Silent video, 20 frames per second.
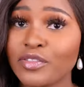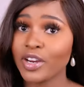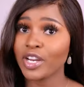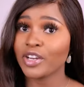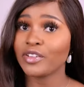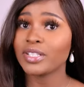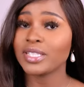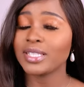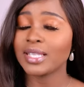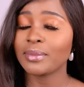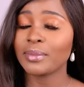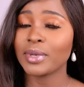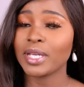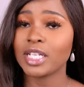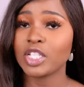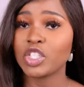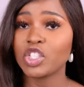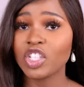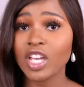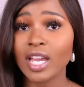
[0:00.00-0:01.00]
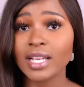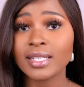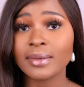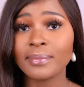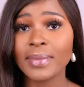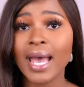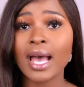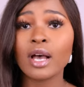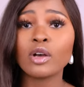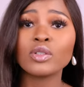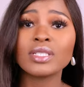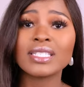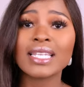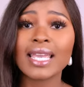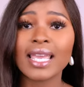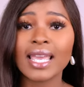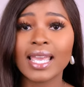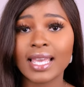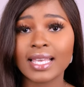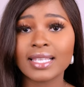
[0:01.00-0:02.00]
fragrance I'm gonna chat about
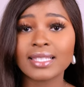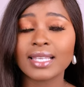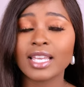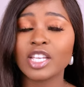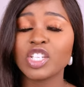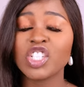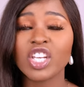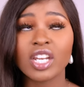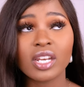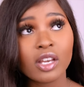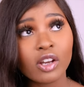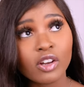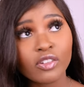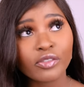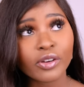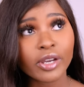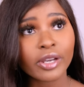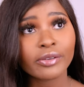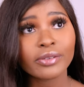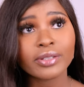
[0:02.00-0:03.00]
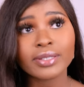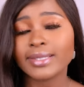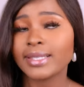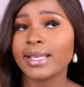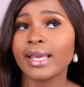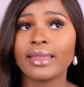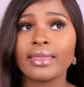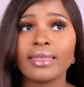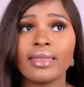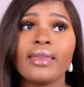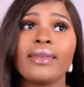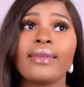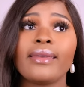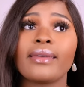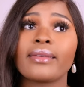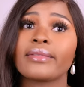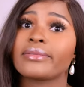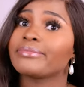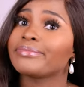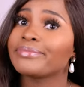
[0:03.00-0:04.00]
is a Chanel fragrance, I
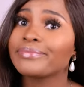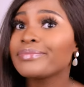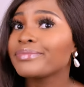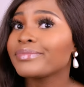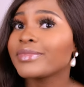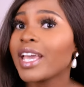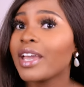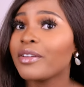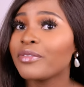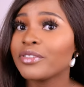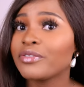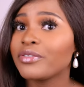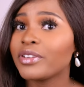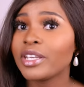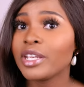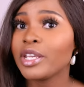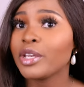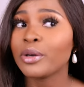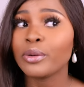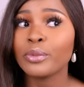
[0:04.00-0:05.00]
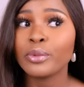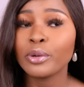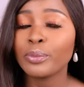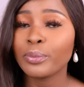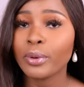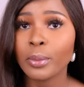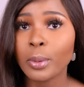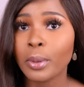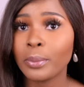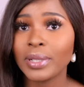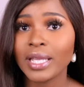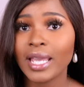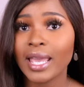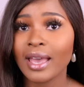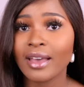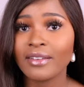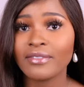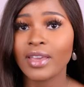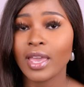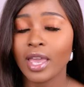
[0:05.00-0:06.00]
think. Every video will probably
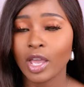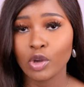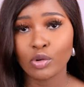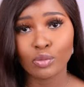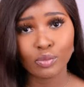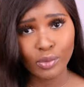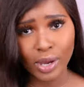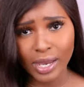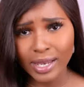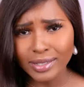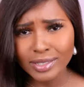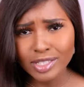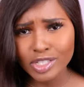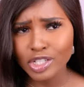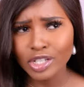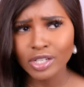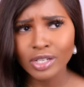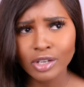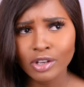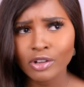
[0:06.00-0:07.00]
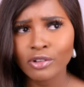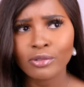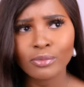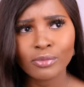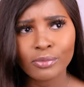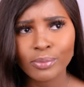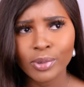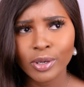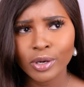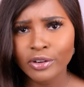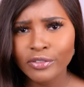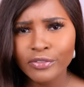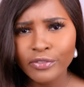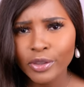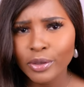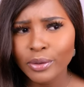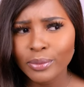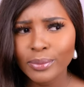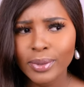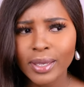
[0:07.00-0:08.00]
have a great Chanel
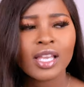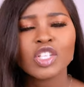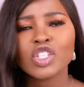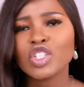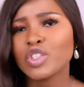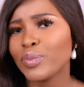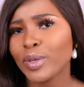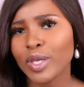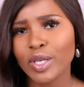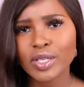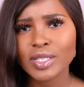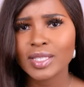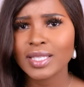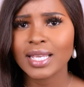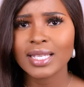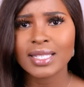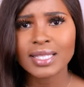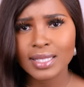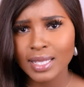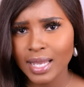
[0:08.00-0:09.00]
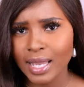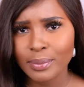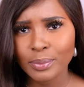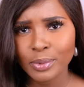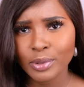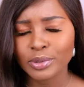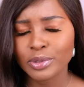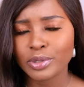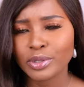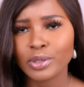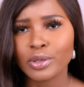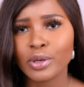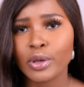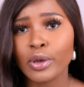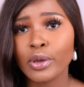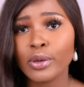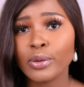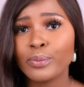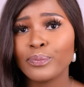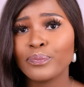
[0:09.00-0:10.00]
perfume just because they're staples, you
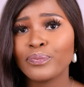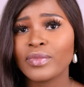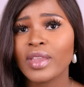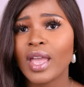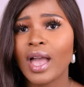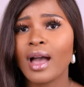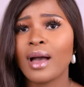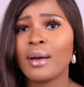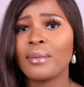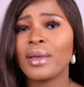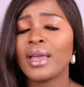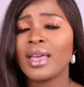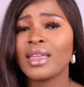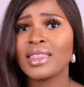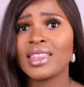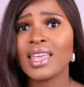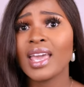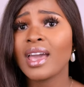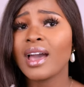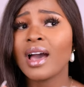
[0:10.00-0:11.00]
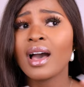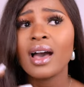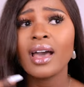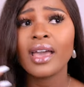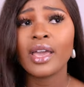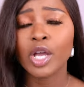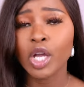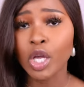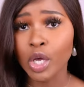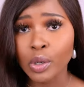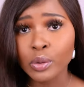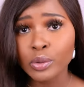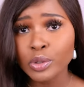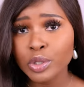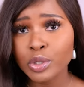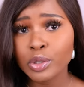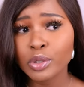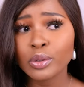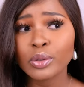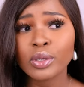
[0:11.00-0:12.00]
know? Um, and they are a
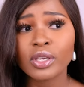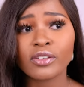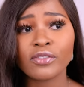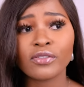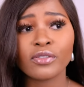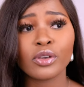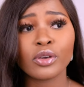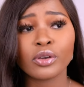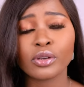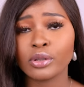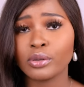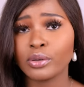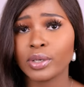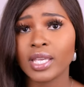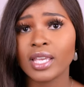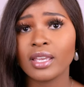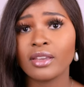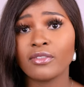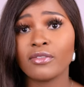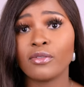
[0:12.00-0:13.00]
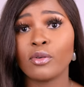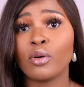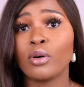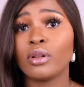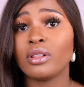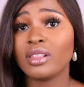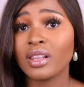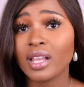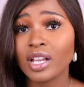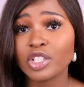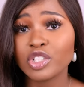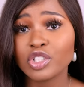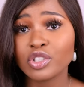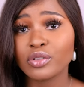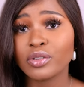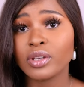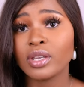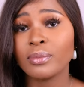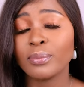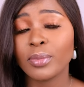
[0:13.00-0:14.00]
go-to if you're looking for
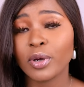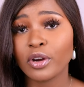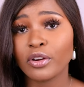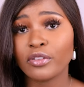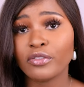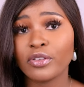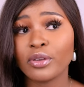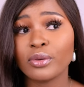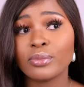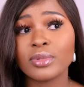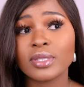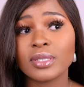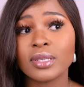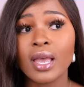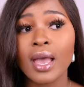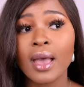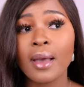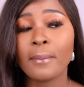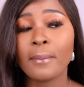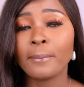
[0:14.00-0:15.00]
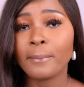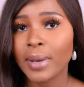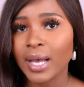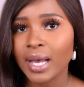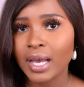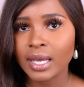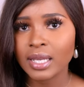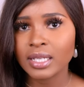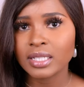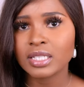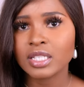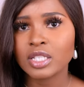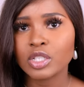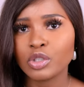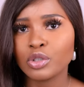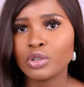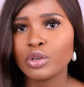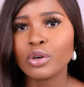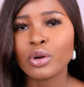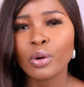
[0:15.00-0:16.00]
luxury perfumes, but
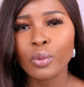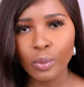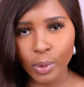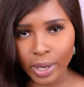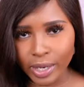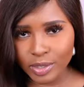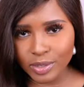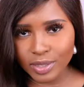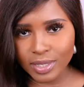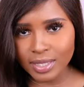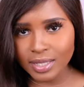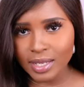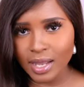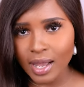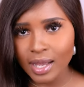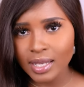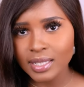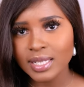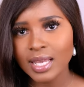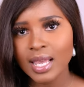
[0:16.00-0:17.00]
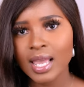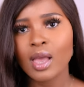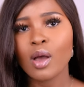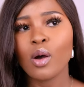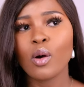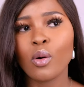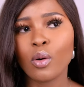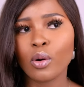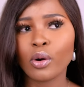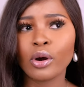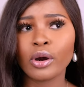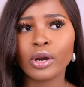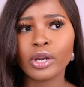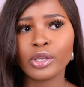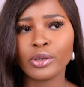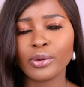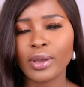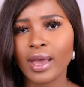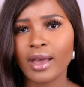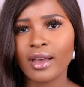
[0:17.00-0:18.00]
you don't know where to start or
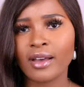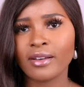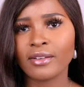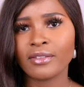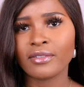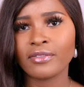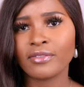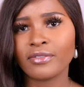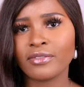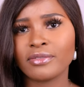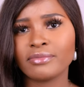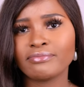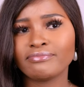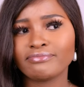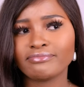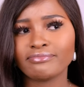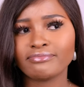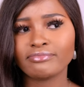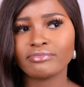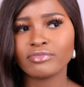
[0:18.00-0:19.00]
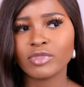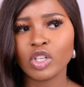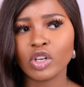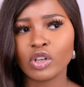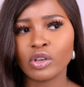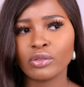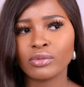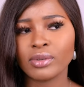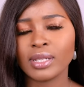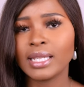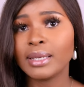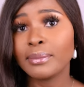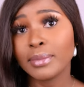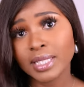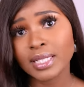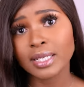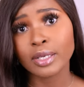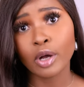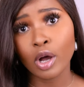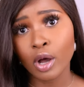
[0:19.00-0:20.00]
you have, you know,
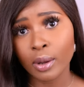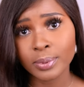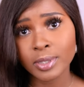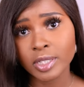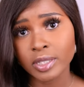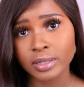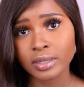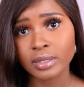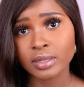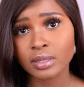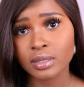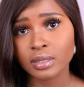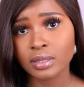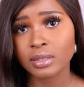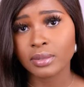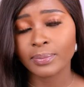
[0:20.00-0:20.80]
limited options